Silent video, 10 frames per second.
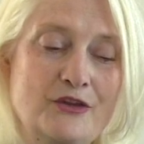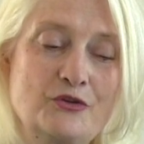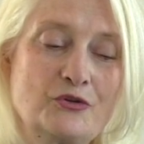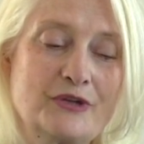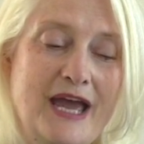You
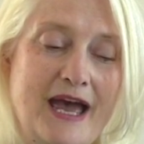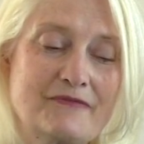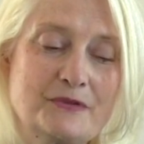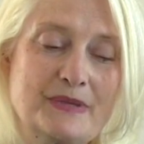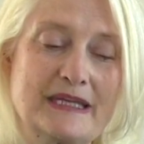don't
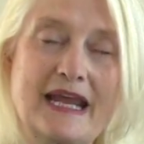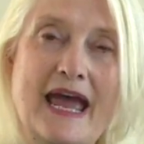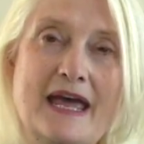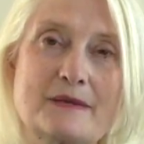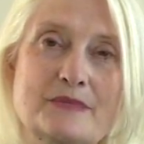have to be an
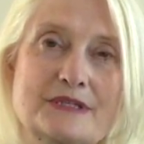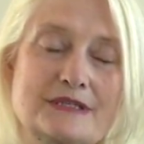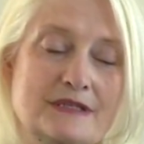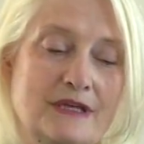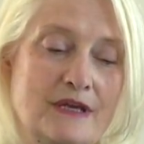
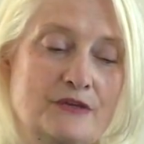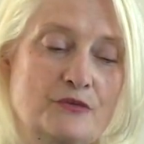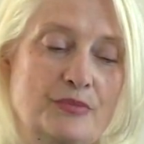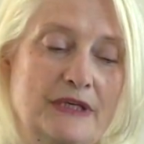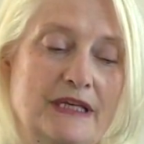animist to
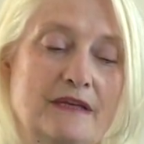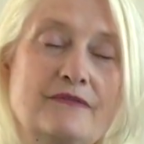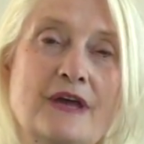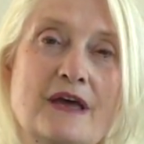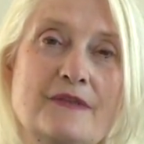
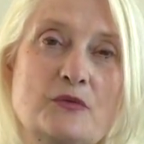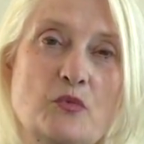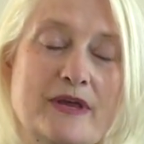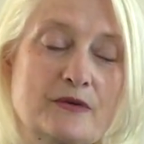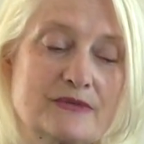believe that
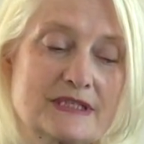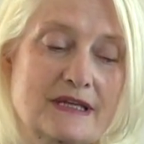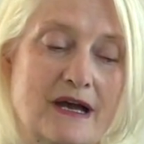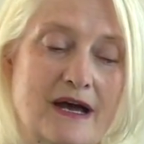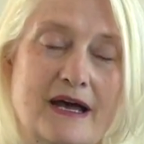weather is
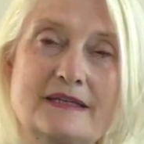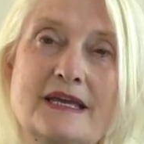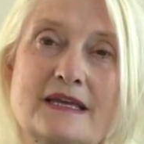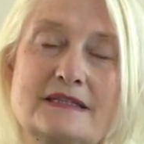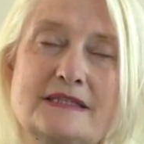God
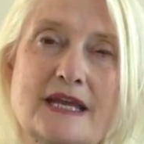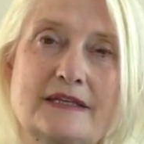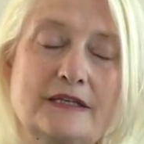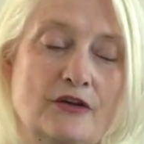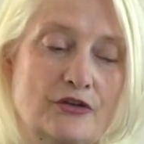
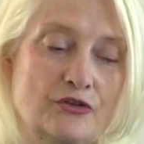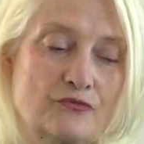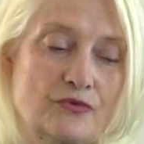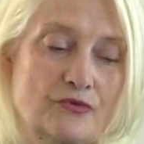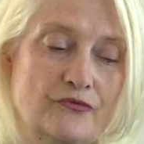standing on your
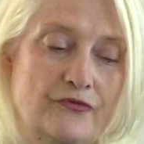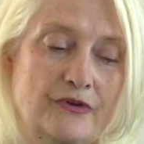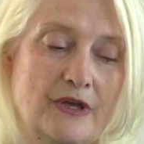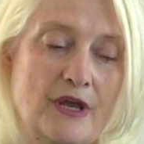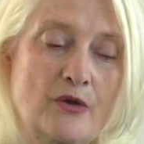roof
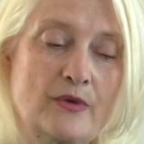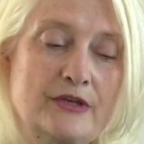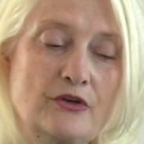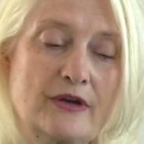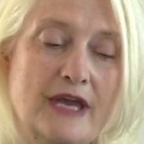when
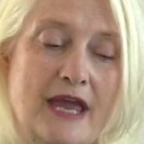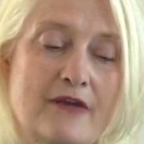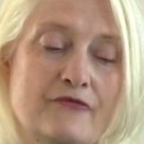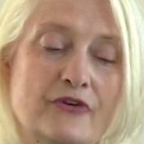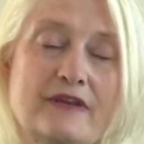your
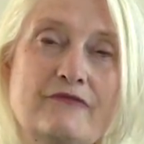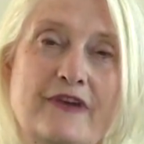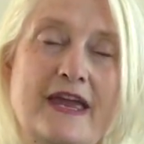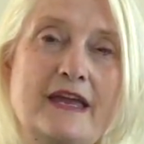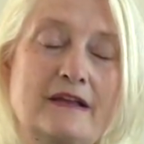every
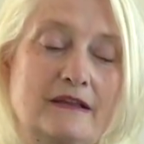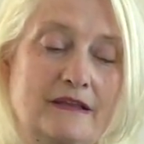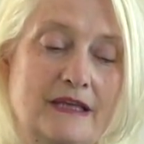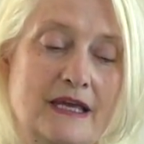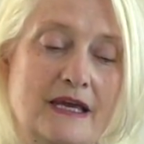
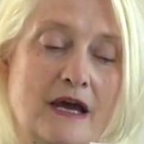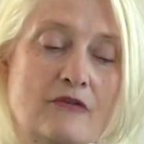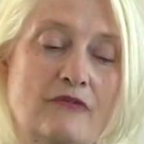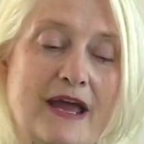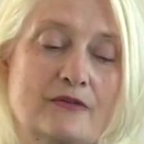veil
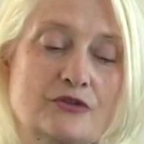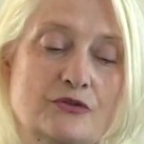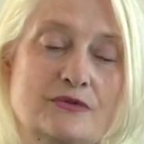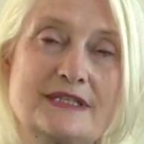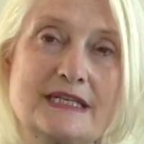around
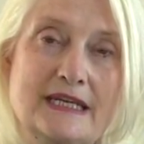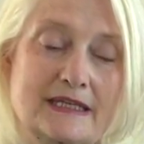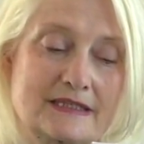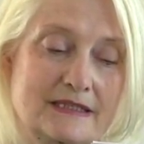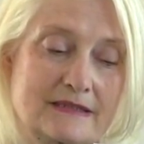you
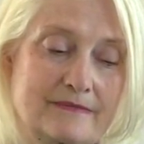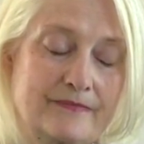sinks,